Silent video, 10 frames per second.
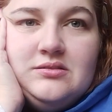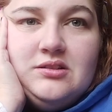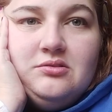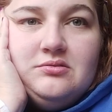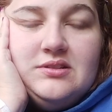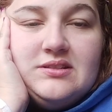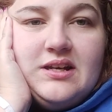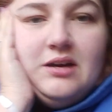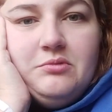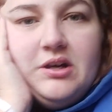So this
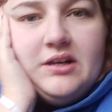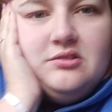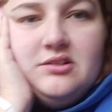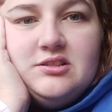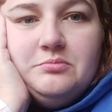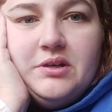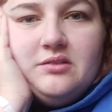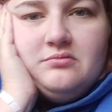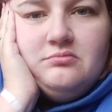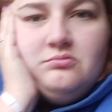camera angle is a
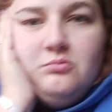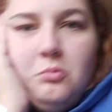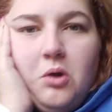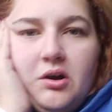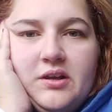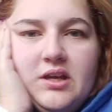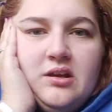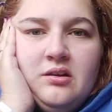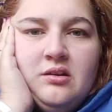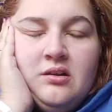bit wonky.